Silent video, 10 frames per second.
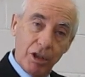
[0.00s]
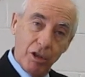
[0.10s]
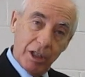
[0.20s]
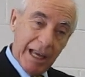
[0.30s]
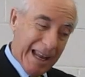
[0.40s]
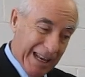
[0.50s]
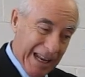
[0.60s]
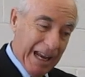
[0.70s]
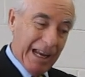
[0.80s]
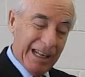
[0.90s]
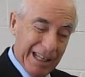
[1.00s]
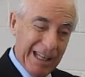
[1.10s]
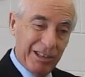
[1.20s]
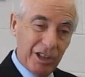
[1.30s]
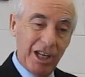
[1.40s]
look at
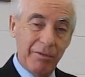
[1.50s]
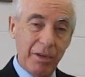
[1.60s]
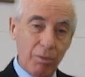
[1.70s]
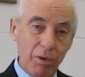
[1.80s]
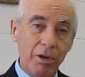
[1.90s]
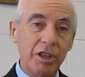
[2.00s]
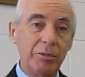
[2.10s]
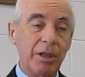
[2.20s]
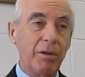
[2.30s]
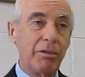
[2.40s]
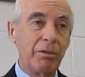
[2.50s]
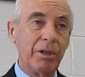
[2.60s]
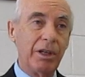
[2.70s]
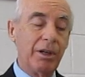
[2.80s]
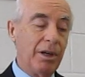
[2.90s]
each and every word as we go through
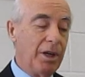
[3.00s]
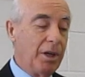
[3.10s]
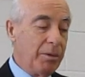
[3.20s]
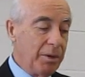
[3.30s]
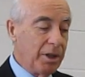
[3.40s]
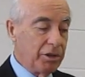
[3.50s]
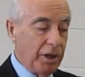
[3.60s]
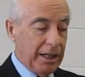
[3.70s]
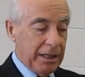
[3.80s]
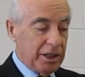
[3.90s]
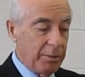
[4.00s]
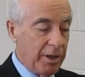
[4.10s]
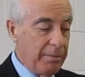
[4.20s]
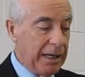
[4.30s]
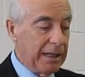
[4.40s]
here. We're going to try and get some of
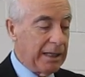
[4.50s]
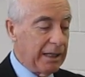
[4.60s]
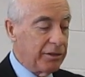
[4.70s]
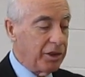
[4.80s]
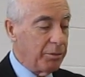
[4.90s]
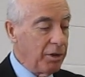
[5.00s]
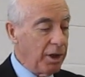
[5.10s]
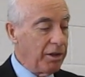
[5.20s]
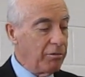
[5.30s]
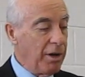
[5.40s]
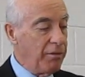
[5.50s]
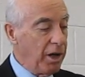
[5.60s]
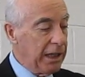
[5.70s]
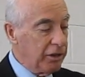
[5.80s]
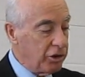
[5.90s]
the main things here. We look at the
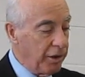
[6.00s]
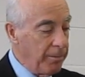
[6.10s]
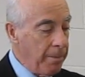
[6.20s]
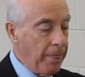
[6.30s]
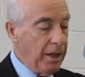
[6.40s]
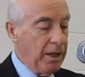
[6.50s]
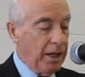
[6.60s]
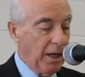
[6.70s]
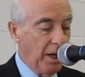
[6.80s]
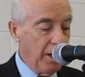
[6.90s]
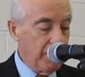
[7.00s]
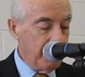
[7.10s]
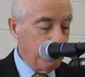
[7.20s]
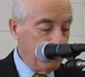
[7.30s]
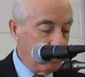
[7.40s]
Revelation,
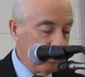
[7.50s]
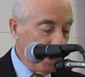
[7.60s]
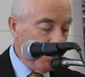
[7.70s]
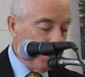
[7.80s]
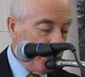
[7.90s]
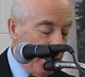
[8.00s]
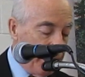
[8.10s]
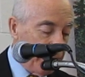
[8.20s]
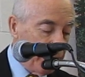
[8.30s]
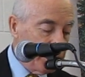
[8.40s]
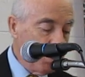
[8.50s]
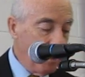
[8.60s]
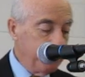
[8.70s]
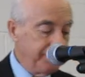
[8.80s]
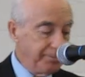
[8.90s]
um, chapter 1, verse
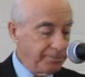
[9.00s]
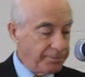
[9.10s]
1.